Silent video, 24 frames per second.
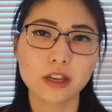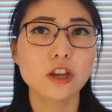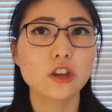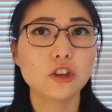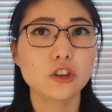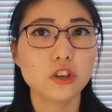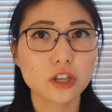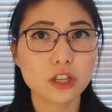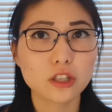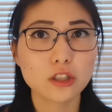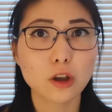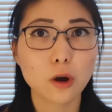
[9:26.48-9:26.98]

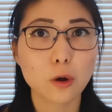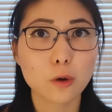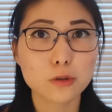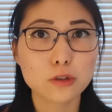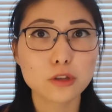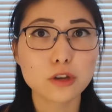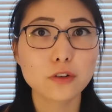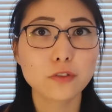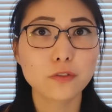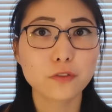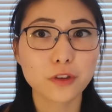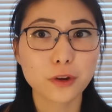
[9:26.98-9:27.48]
You can
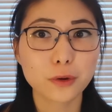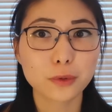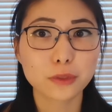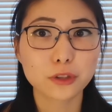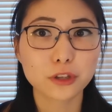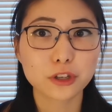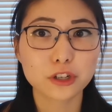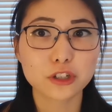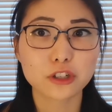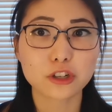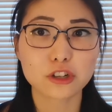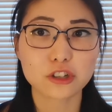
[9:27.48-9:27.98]
also
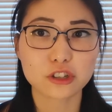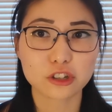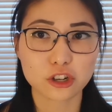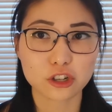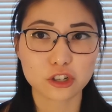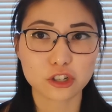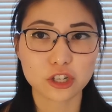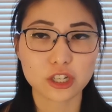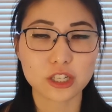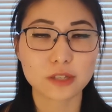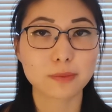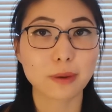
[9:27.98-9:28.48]
filter your
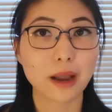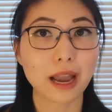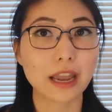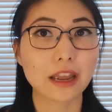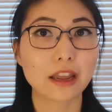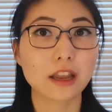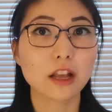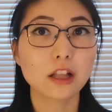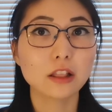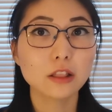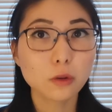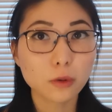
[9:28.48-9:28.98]
searches
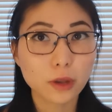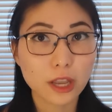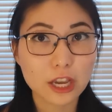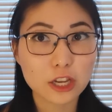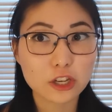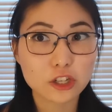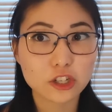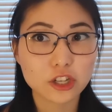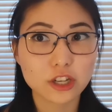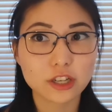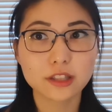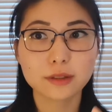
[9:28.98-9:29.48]
by
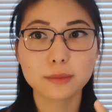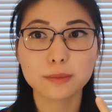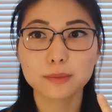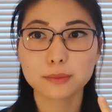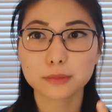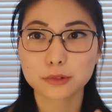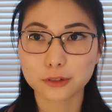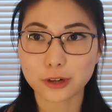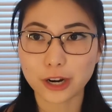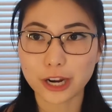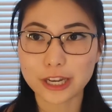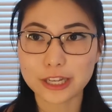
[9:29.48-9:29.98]
location,
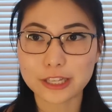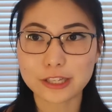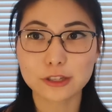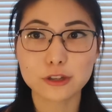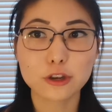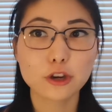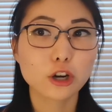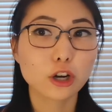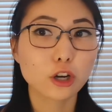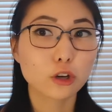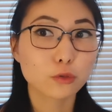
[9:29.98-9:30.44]
price,